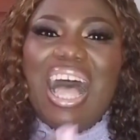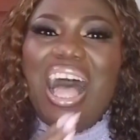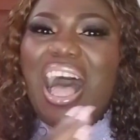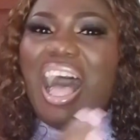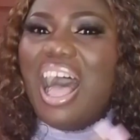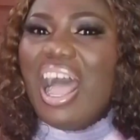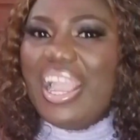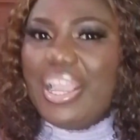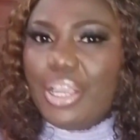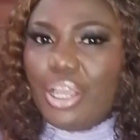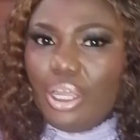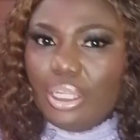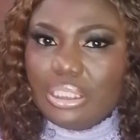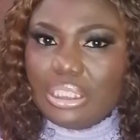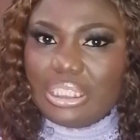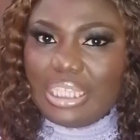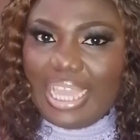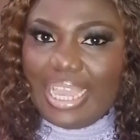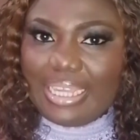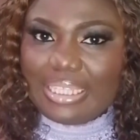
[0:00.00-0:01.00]
high
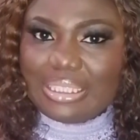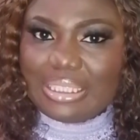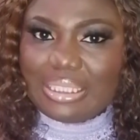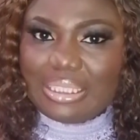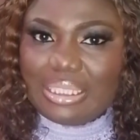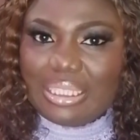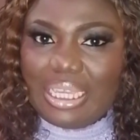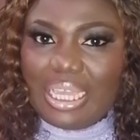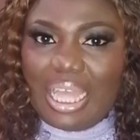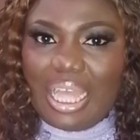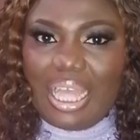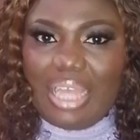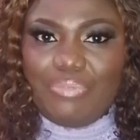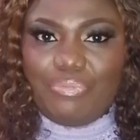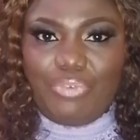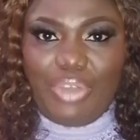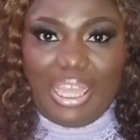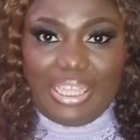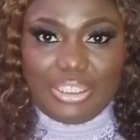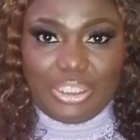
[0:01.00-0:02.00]
context
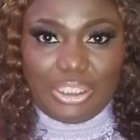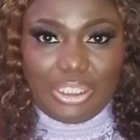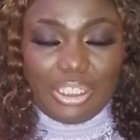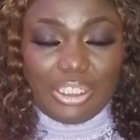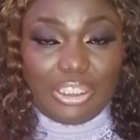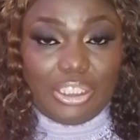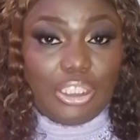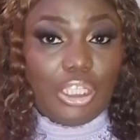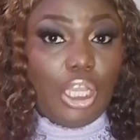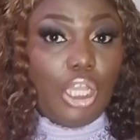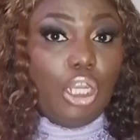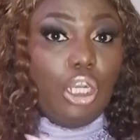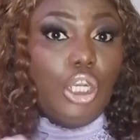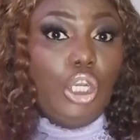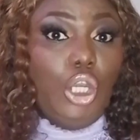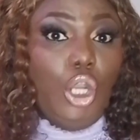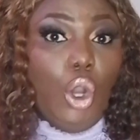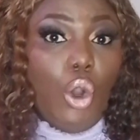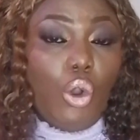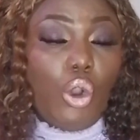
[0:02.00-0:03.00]
versus
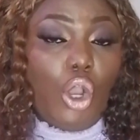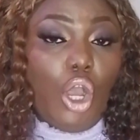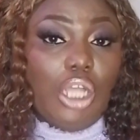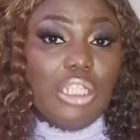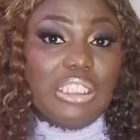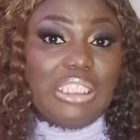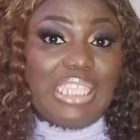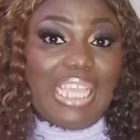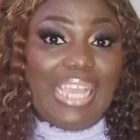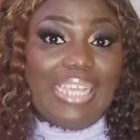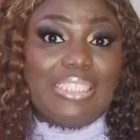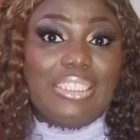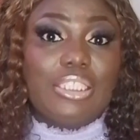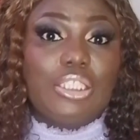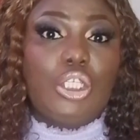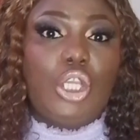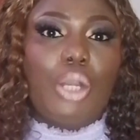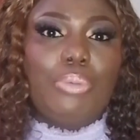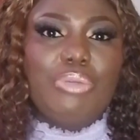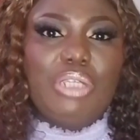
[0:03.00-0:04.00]
low
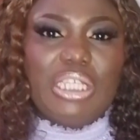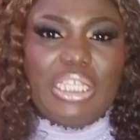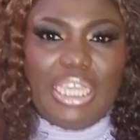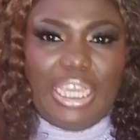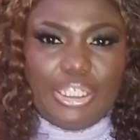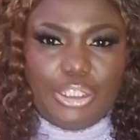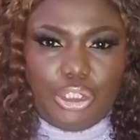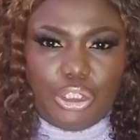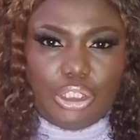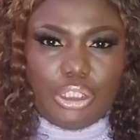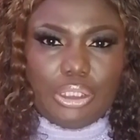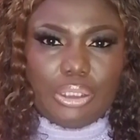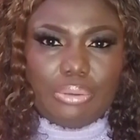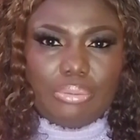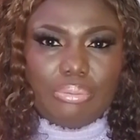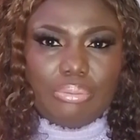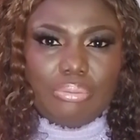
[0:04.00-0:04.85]
context communication.